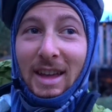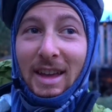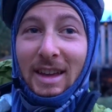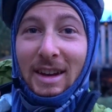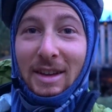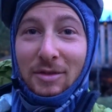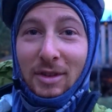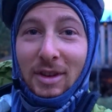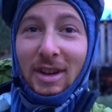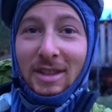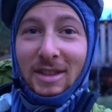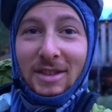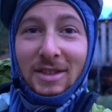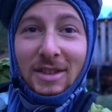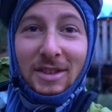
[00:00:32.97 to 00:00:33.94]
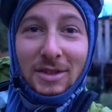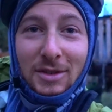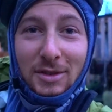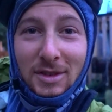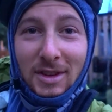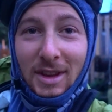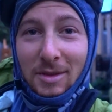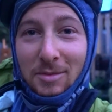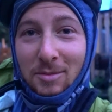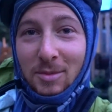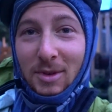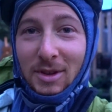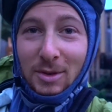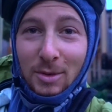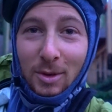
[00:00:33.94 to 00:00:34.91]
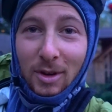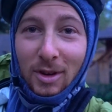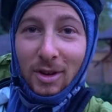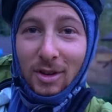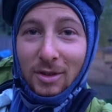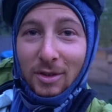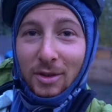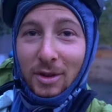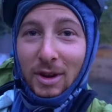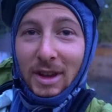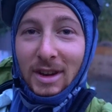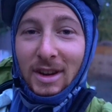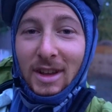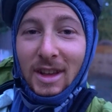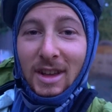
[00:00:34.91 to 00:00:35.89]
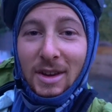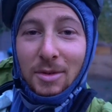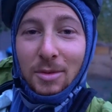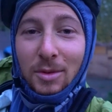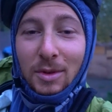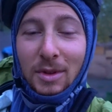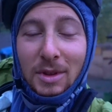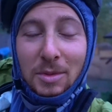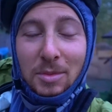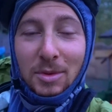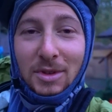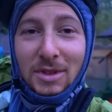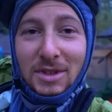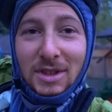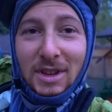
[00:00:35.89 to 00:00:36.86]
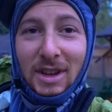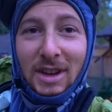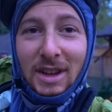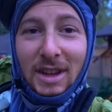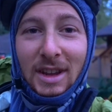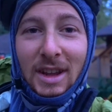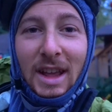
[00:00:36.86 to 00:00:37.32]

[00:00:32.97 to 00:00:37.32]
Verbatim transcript: and I forgot the sister's name, but you are all great. Really appreciate it.